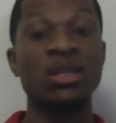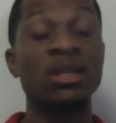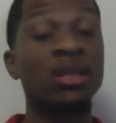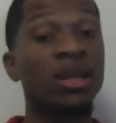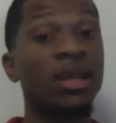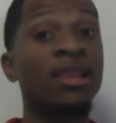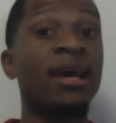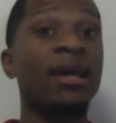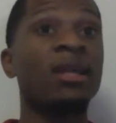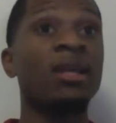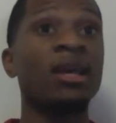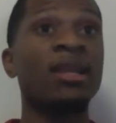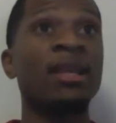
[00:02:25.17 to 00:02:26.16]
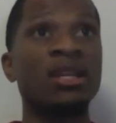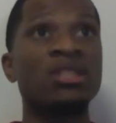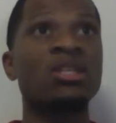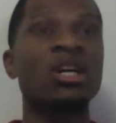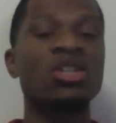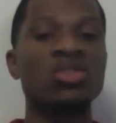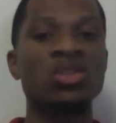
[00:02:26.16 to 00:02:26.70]
And in that in that
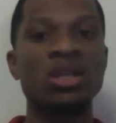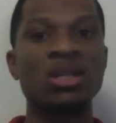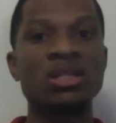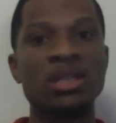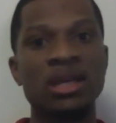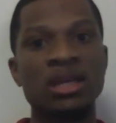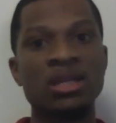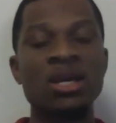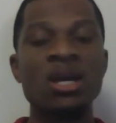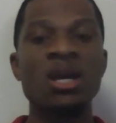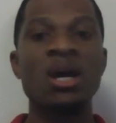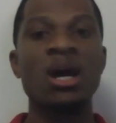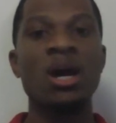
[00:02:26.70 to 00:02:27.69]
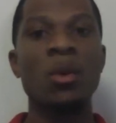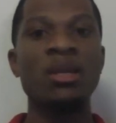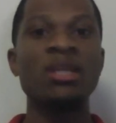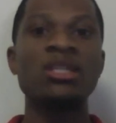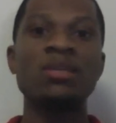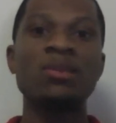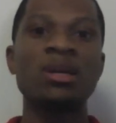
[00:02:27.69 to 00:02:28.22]
discussion, he said, uh, we
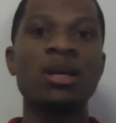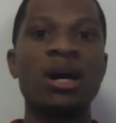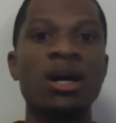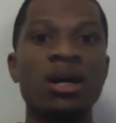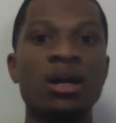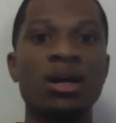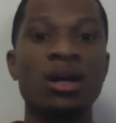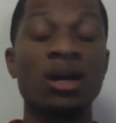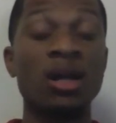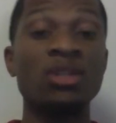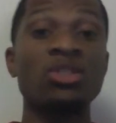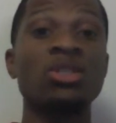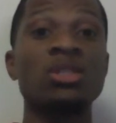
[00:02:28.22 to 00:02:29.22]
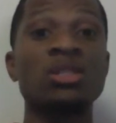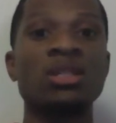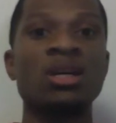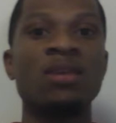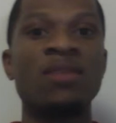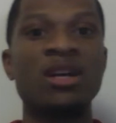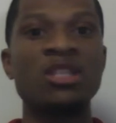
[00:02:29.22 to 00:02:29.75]
need to be conscious
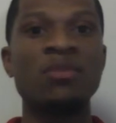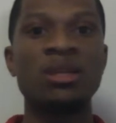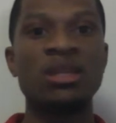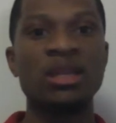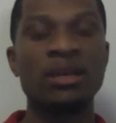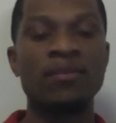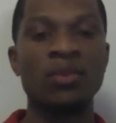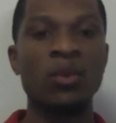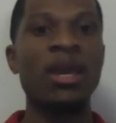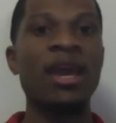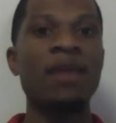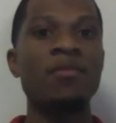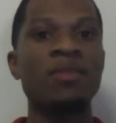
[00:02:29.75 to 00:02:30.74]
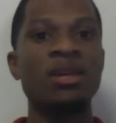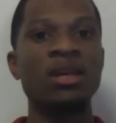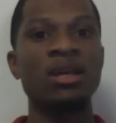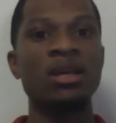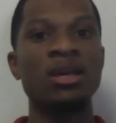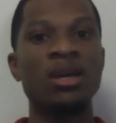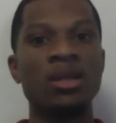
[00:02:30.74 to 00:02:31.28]
of our spending. We can't be
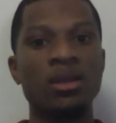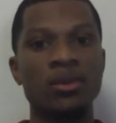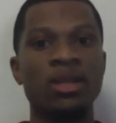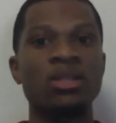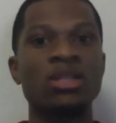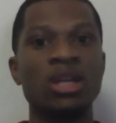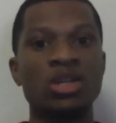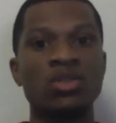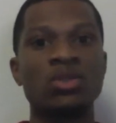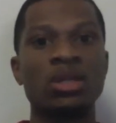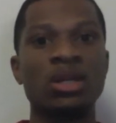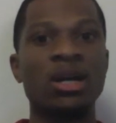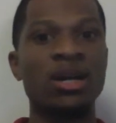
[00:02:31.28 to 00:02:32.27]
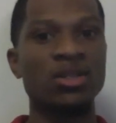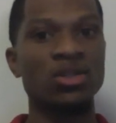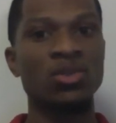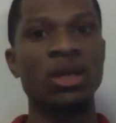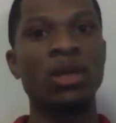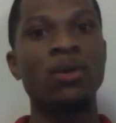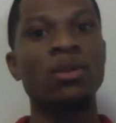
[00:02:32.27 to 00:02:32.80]
the greatest country
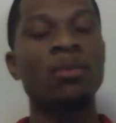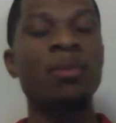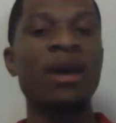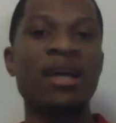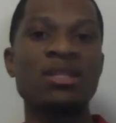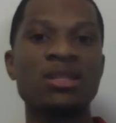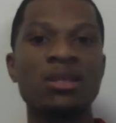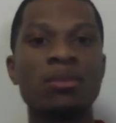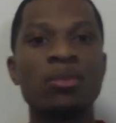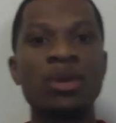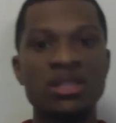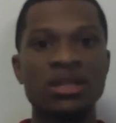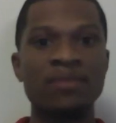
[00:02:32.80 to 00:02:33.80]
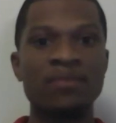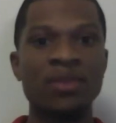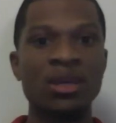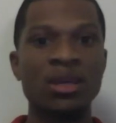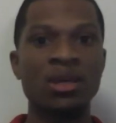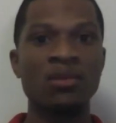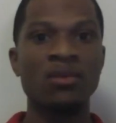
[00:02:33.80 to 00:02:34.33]
concentrating on the past and the present.
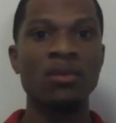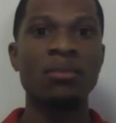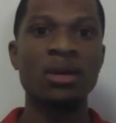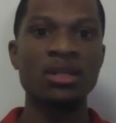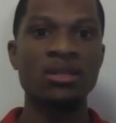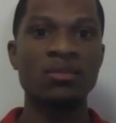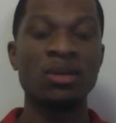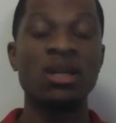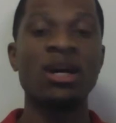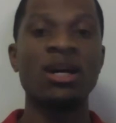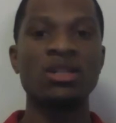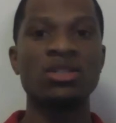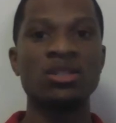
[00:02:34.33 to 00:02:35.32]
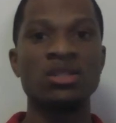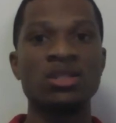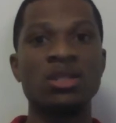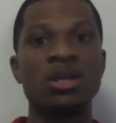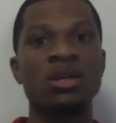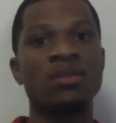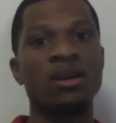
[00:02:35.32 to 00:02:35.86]
We must be conscious
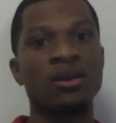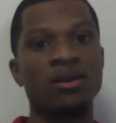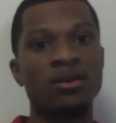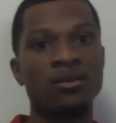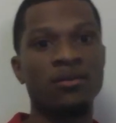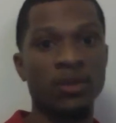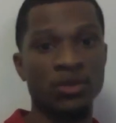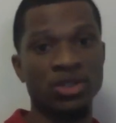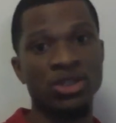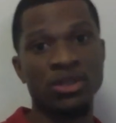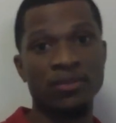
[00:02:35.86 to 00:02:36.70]
of our future.